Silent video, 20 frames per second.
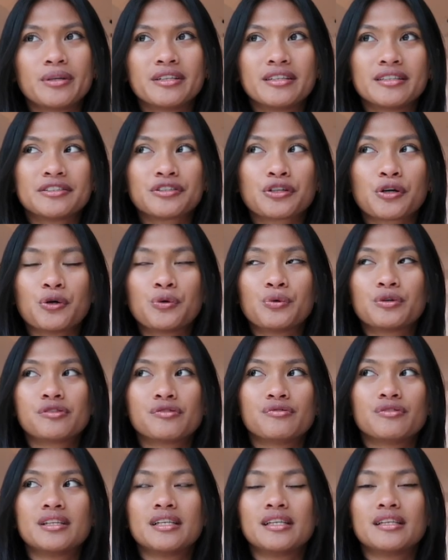Badisco was
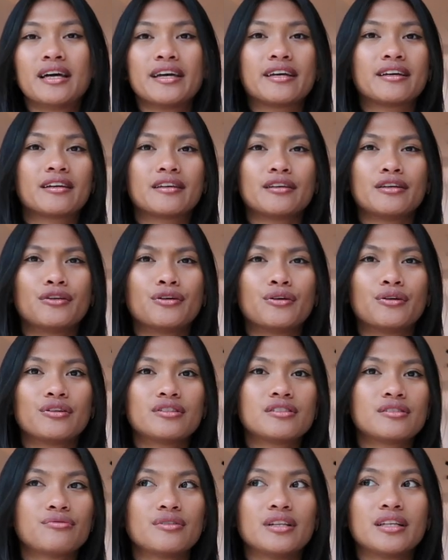really like, you know,
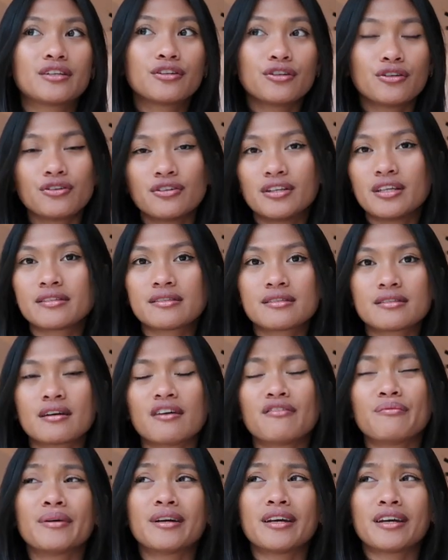it's really good and
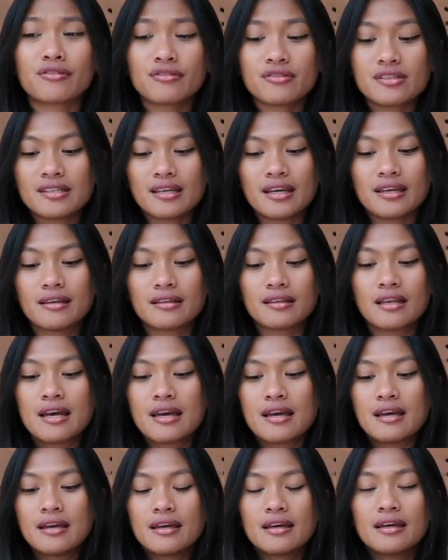stuff. But I could say that
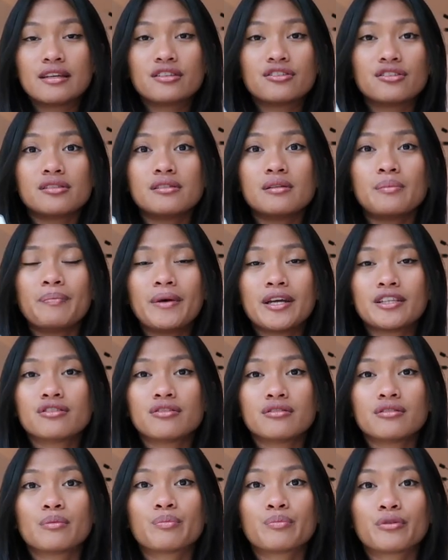it just depends
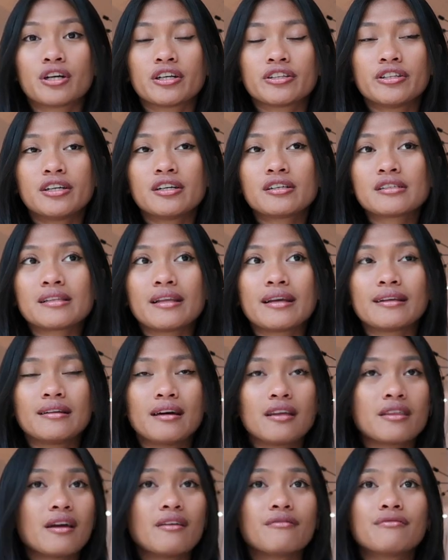on the products. Like
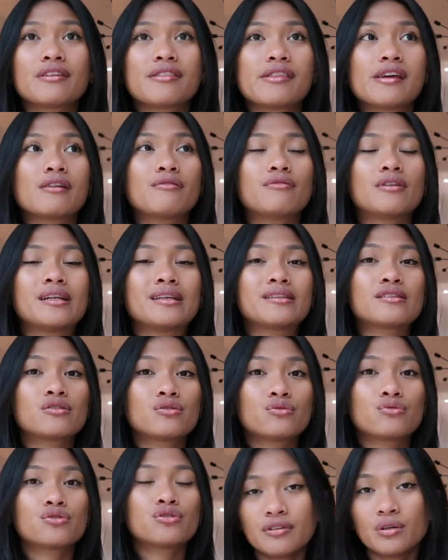not everything really
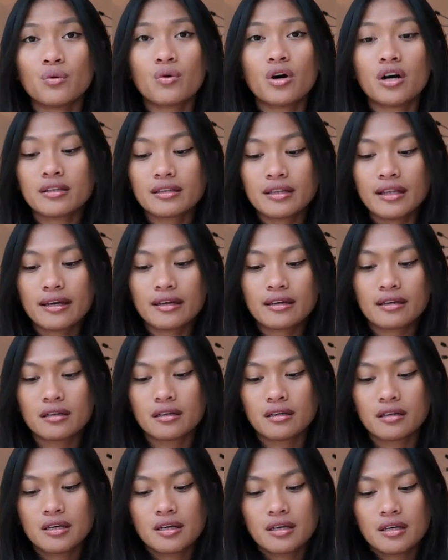suits everyone. Like
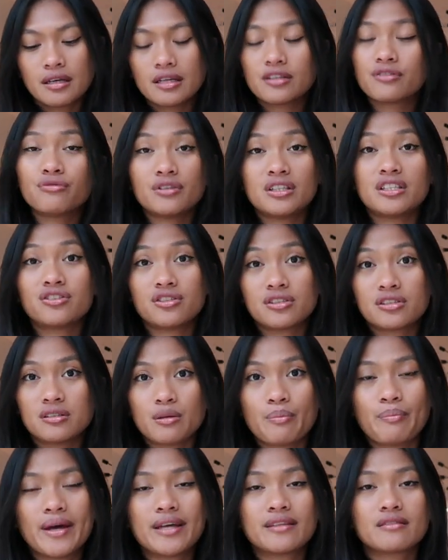it really just
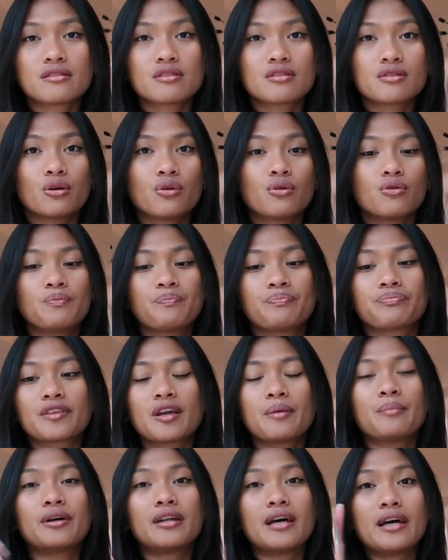depends. So,
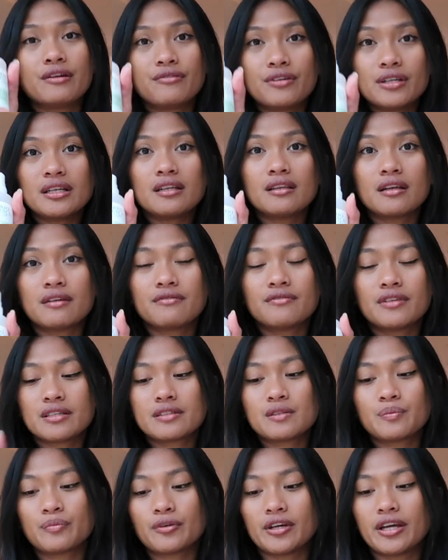but I really love
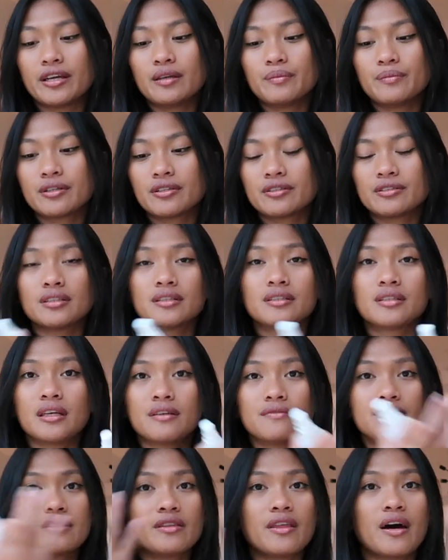this spray because it
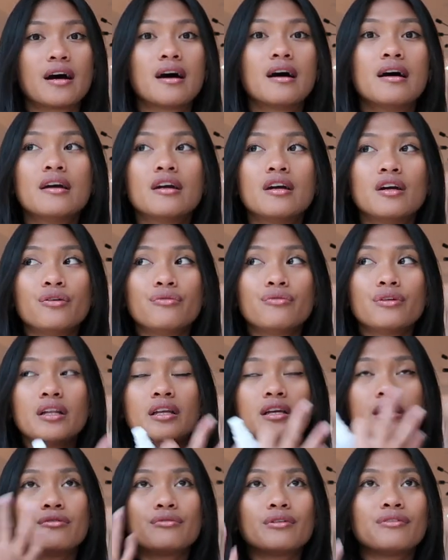gives that
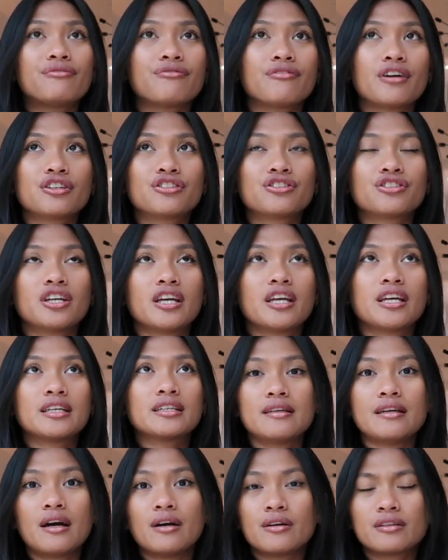really refreshing,
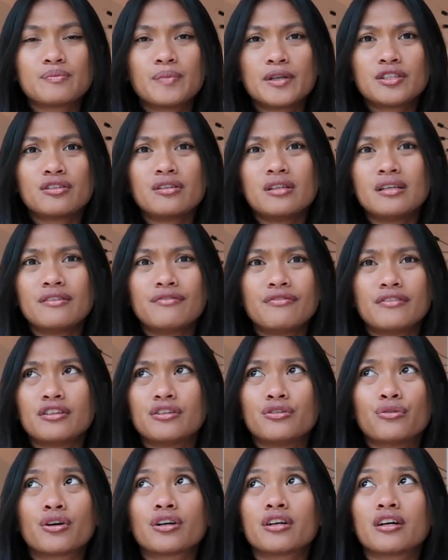yeah, especially if
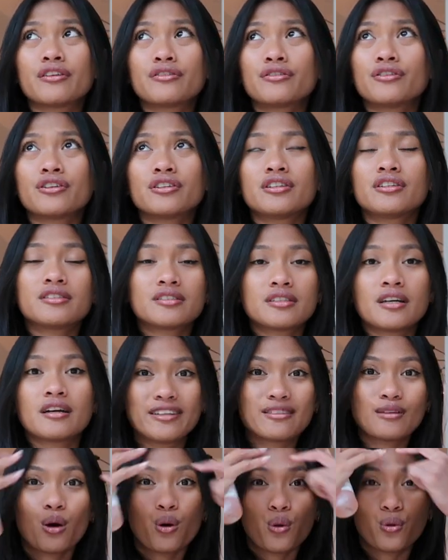you are under the sun
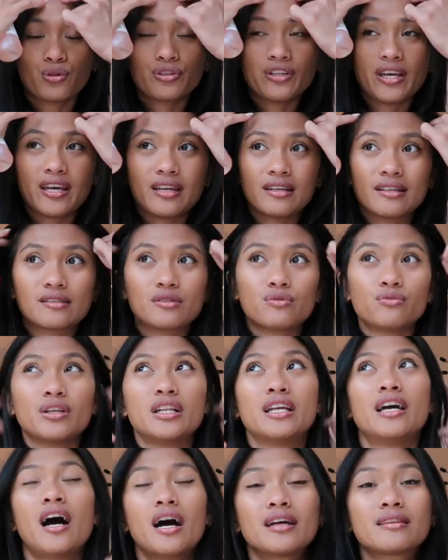like the whole day and it's
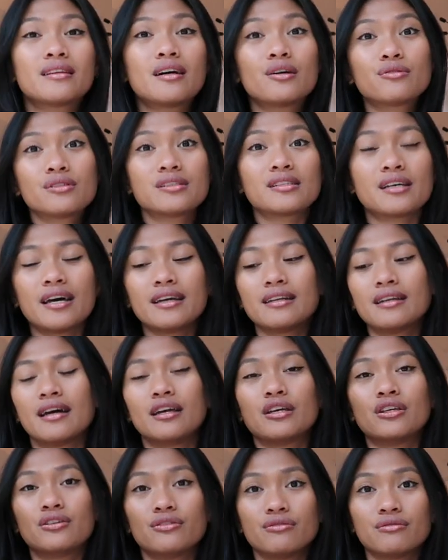really hot outside.
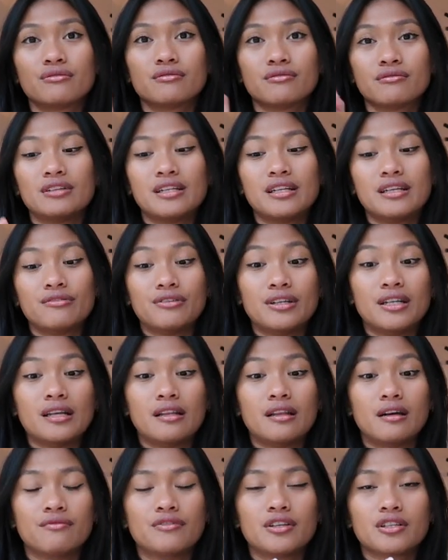I really really
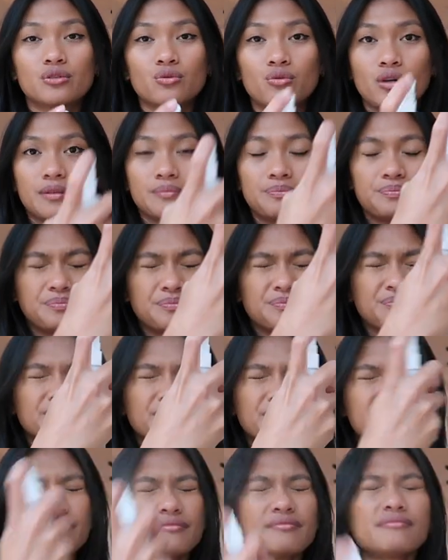love this one. It
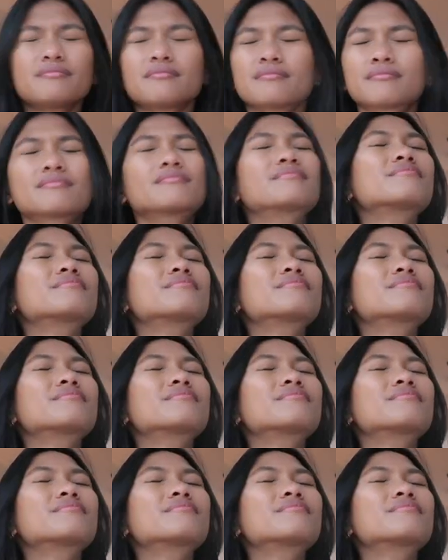smells so nice.